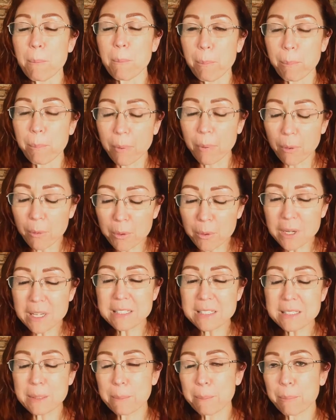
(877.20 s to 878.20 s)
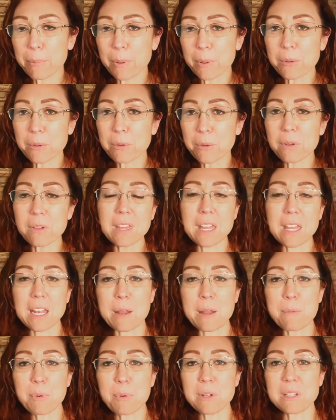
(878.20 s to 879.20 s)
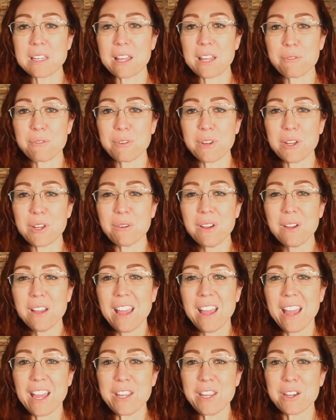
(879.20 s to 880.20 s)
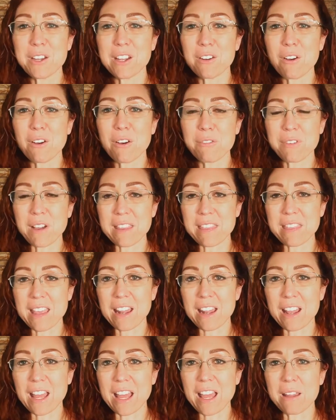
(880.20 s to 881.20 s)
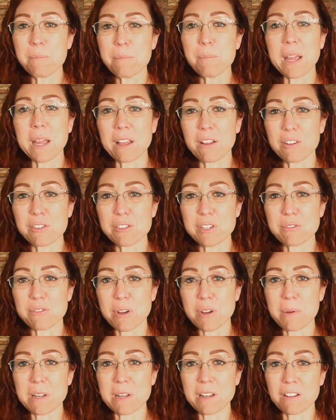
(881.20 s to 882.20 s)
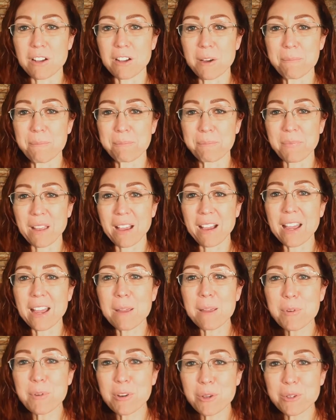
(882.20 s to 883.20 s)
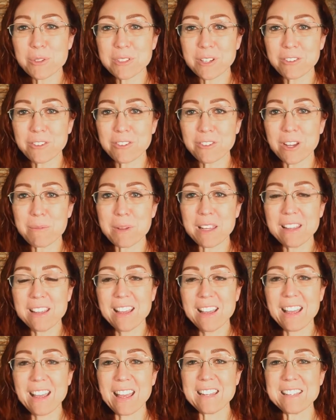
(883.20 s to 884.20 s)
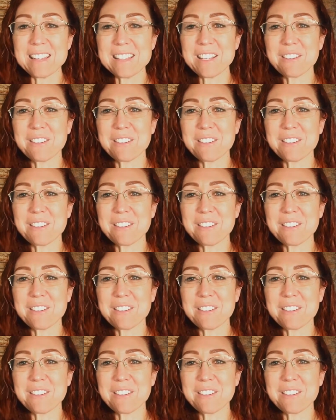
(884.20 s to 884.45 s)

bonus bundle that I put together for you. And you can all find that at biologyoftrauma.com. I am your host, Dr. Aimie. Until